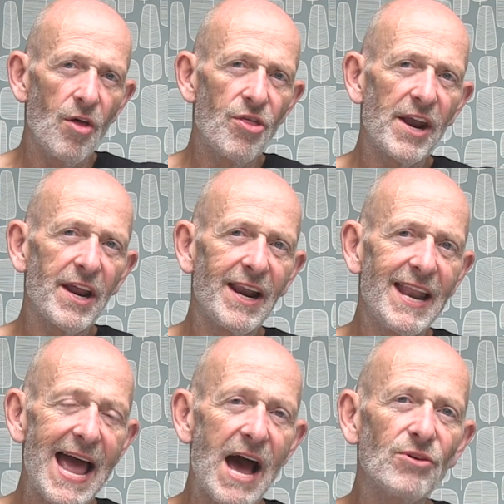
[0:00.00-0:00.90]
that
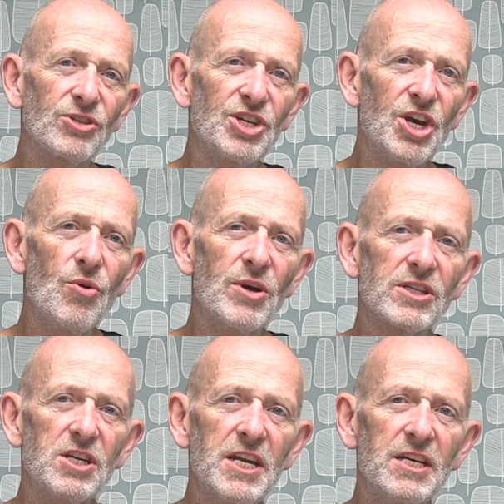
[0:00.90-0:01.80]
allows you
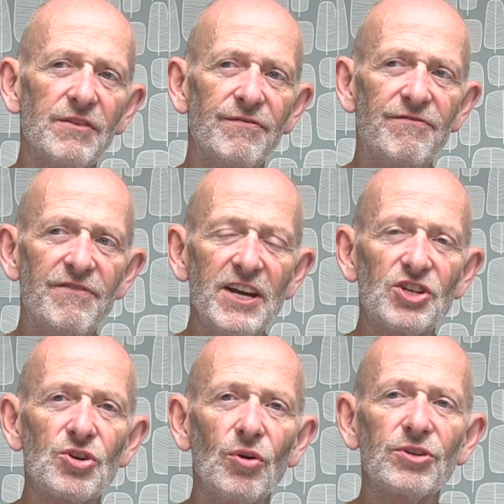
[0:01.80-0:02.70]
as an
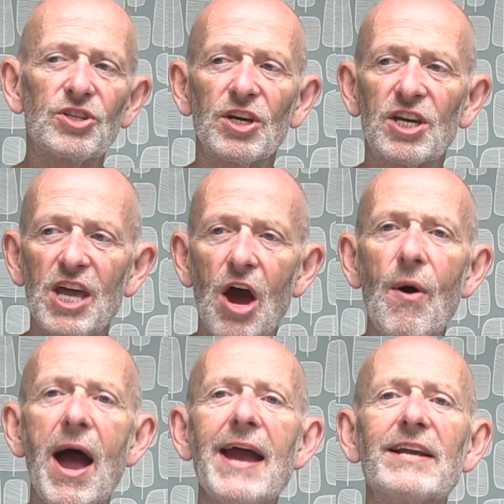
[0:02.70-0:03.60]
individual to
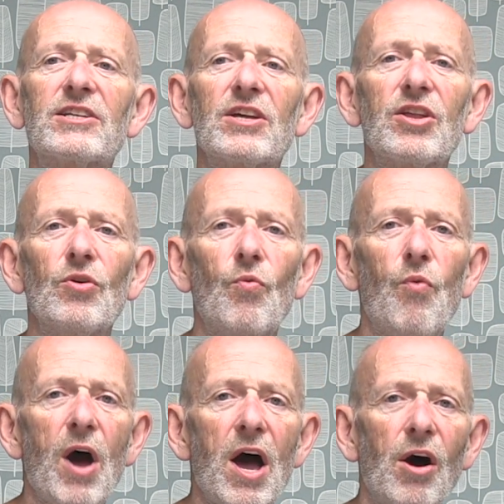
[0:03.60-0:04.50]
go out into the
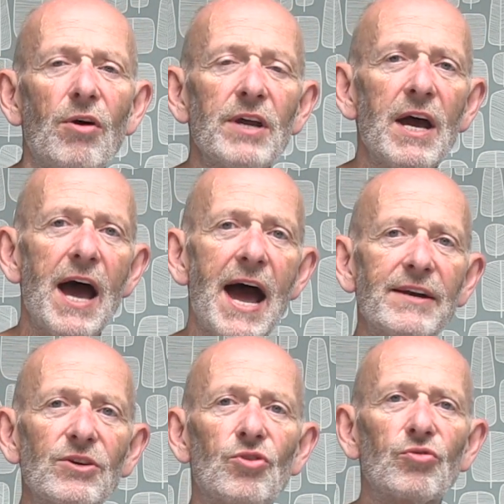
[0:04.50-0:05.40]
world
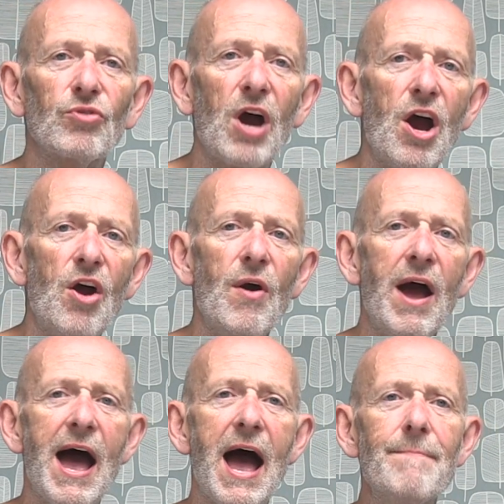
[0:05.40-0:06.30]
and grow
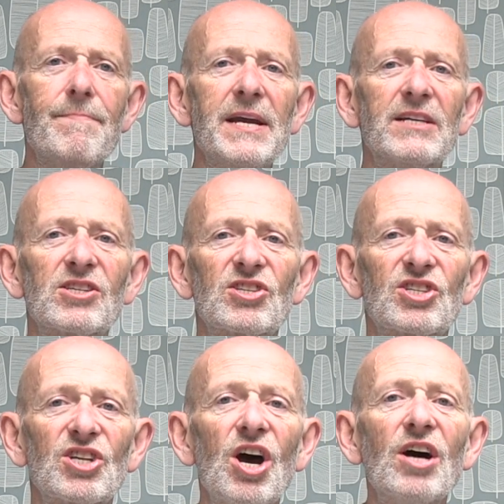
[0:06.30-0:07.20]
and be
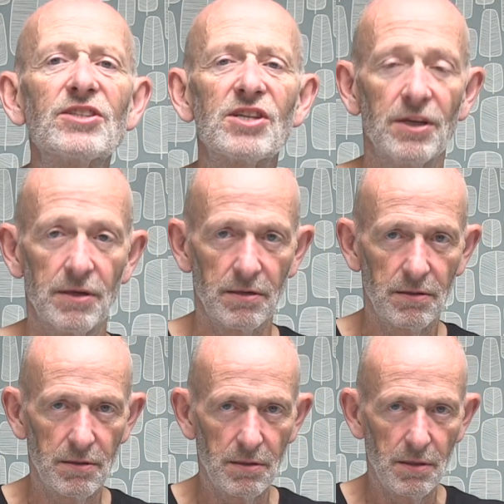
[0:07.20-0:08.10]
certain.
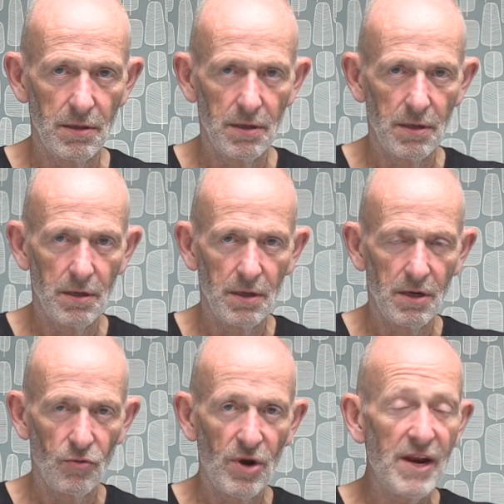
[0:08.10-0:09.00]

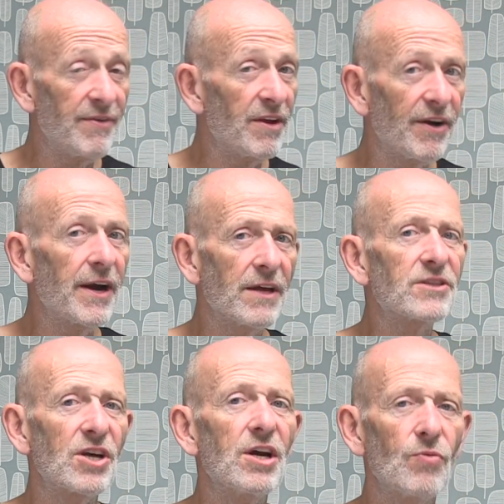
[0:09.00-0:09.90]
We live in a very
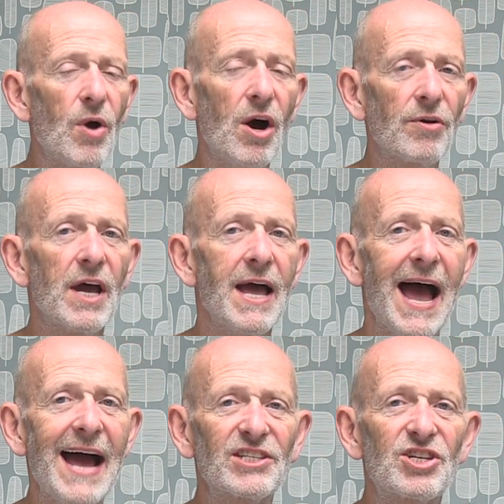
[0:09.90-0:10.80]
uncertain world,
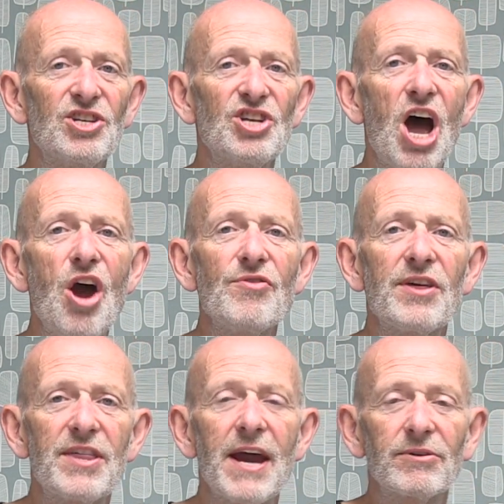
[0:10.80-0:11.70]
and to know
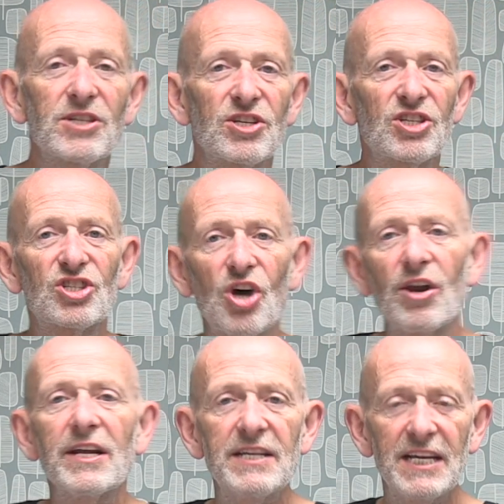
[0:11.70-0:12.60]
that there is a
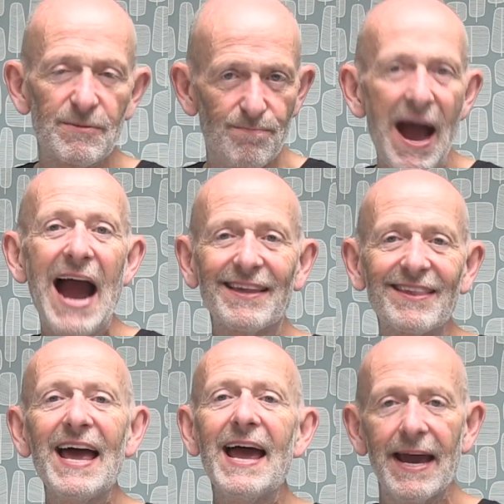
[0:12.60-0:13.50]
solidness back
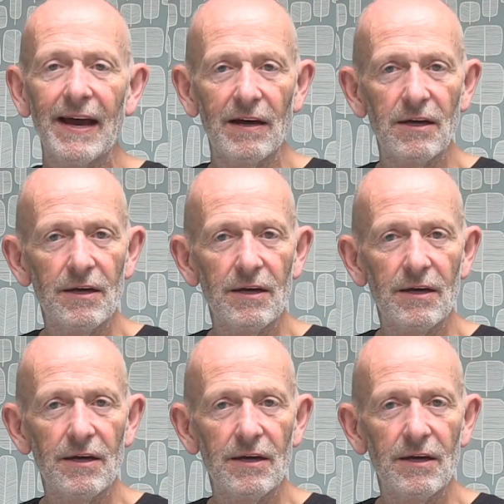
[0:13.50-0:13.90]
there